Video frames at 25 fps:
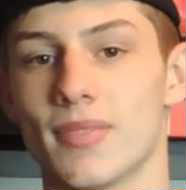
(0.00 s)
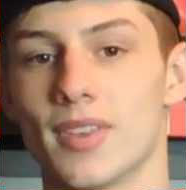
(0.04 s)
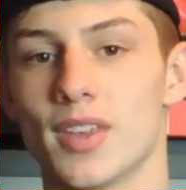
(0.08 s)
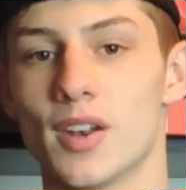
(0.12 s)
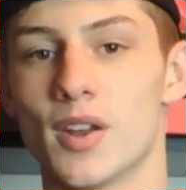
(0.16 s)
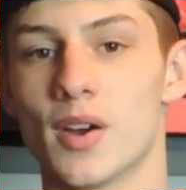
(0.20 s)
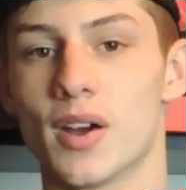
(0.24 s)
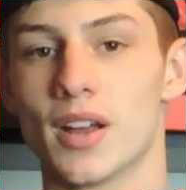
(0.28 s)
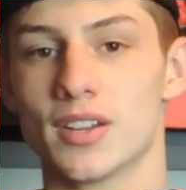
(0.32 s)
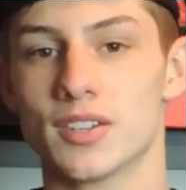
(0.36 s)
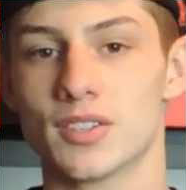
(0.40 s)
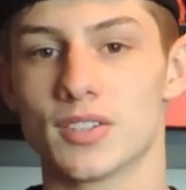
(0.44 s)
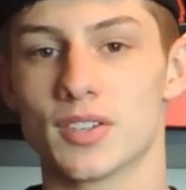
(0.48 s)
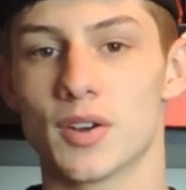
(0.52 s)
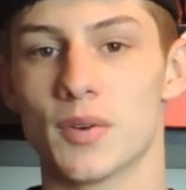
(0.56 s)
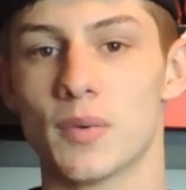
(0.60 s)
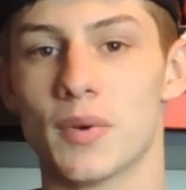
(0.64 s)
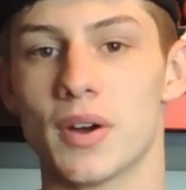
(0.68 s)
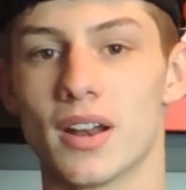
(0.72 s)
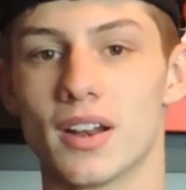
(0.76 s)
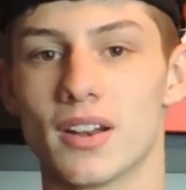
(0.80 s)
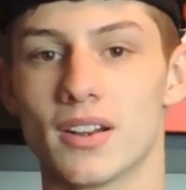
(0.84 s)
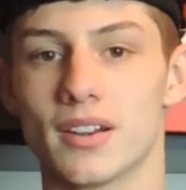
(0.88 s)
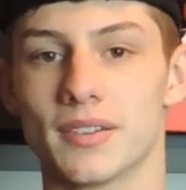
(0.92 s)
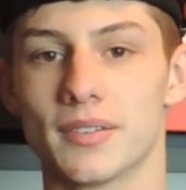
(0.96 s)
you know, I just
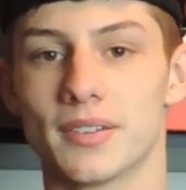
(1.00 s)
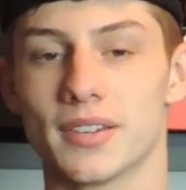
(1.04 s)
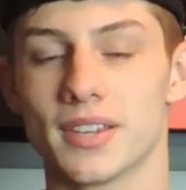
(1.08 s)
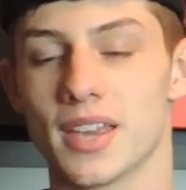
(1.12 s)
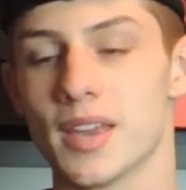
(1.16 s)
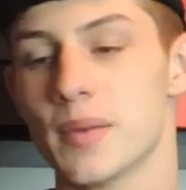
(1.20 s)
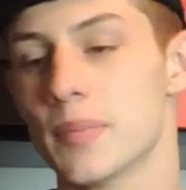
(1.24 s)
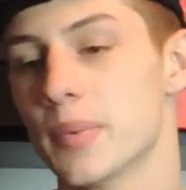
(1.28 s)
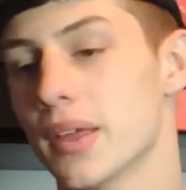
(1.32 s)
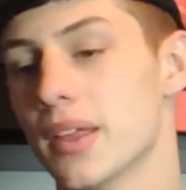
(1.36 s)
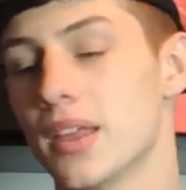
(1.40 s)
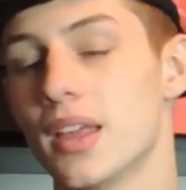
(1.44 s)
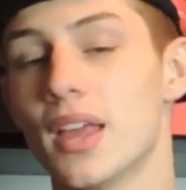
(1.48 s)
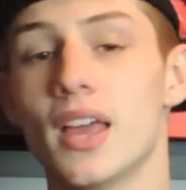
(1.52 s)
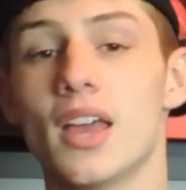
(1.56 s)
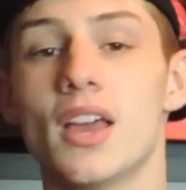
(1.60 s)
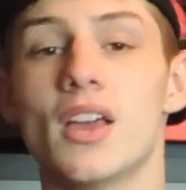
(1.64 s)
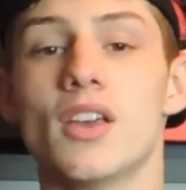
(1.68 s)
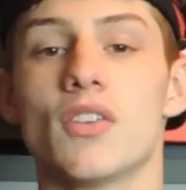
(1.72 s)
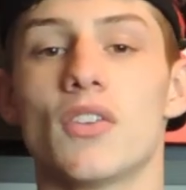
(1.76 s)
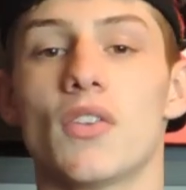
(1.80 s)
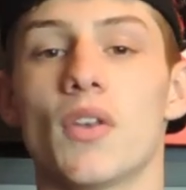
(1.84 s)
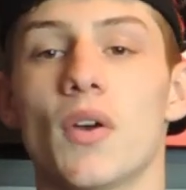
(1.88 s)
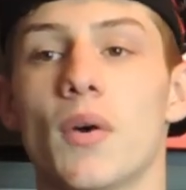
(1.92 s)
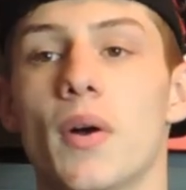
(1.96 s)
don't want her to keep it.
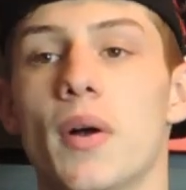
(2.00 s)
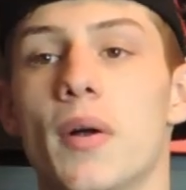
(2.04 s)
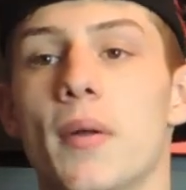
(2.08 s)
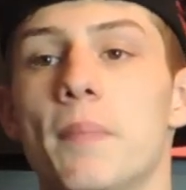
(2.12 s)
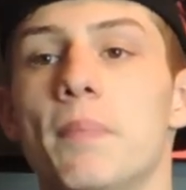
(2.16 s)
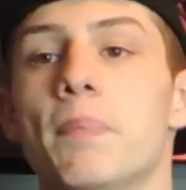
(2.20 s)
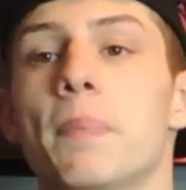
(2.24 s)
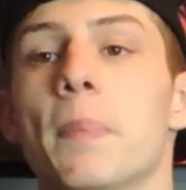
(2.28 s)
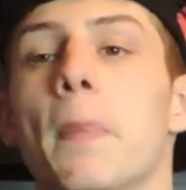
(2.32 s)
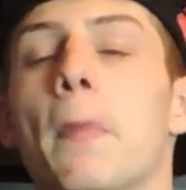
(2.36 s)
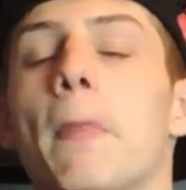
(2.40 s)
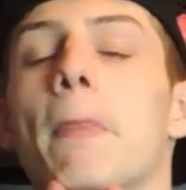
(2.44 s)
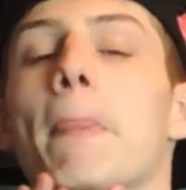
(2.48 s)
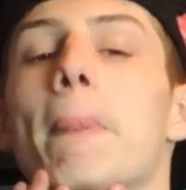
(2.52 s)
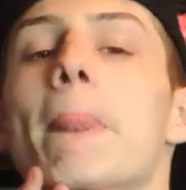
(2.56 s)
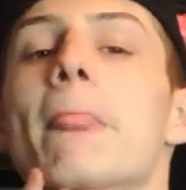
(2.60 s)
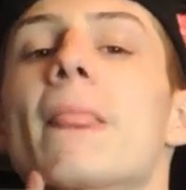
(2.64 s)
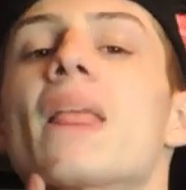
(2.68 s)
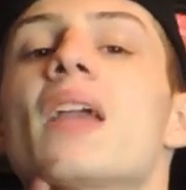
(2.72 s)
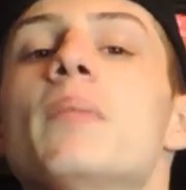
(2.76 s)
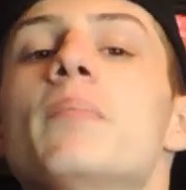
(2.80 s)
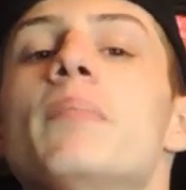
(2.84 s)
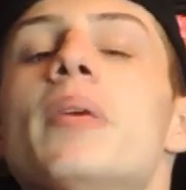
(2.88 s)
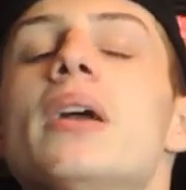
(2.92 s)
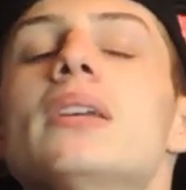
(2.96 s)
So, um,
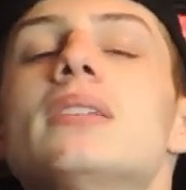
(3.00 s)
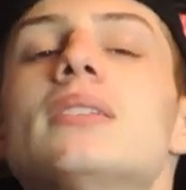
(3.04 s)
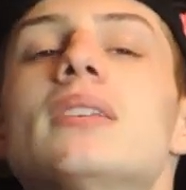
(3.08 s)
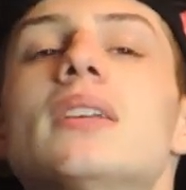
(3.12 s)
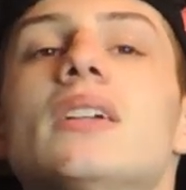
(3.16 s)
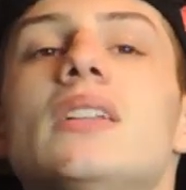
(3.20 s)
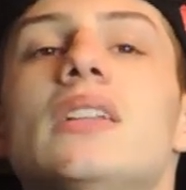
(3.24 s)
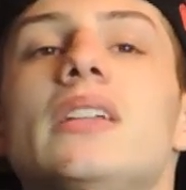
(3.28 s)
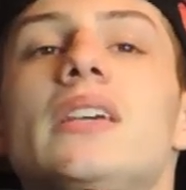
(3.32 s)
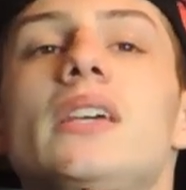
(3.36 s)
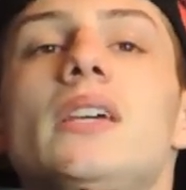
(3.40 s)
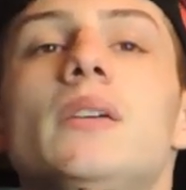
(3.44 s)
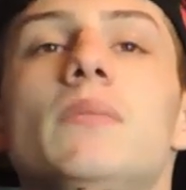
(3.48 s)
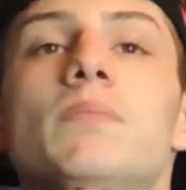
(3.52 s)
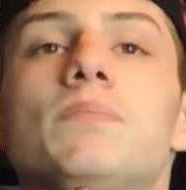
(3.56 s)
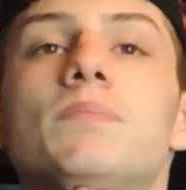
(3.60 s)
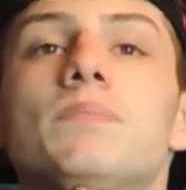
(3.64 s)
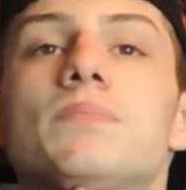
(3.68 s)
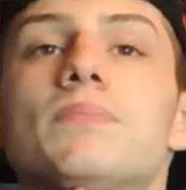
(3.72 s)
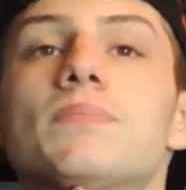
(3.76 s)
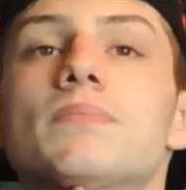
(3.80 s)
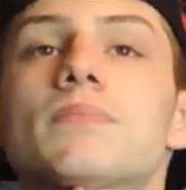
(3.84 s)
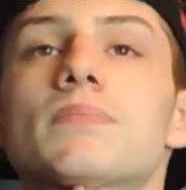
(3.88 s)
basically,